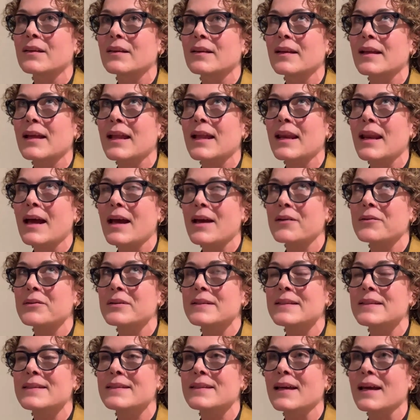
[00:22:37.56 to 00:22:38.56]
And I
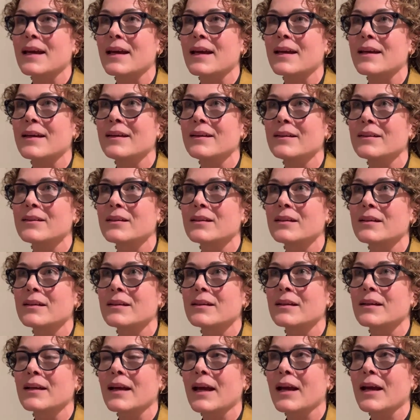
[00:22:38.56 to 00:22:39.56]
would say,
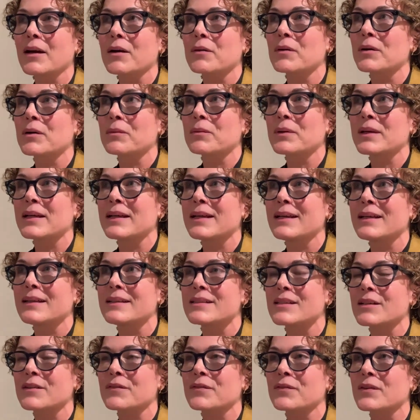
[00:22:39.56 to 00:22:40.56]
how are we
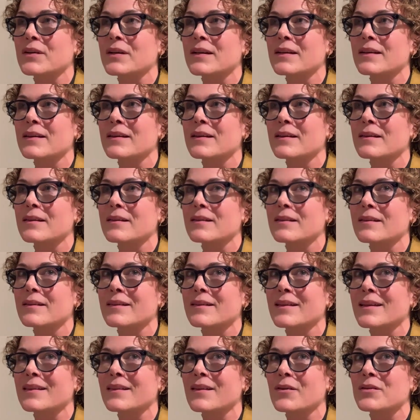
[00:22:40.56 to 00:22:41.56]
different
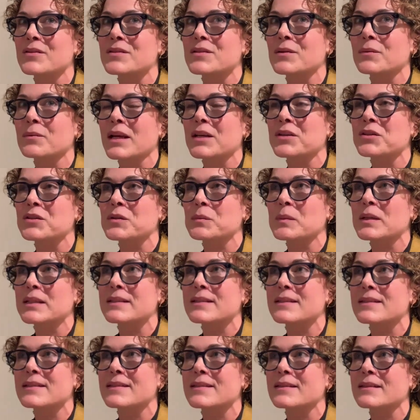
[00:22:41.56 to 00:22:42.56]
than those
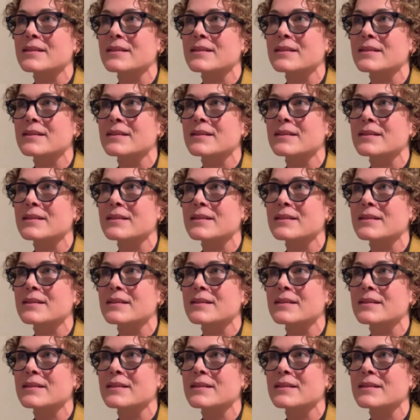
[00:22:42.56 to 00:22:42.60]
arrangements?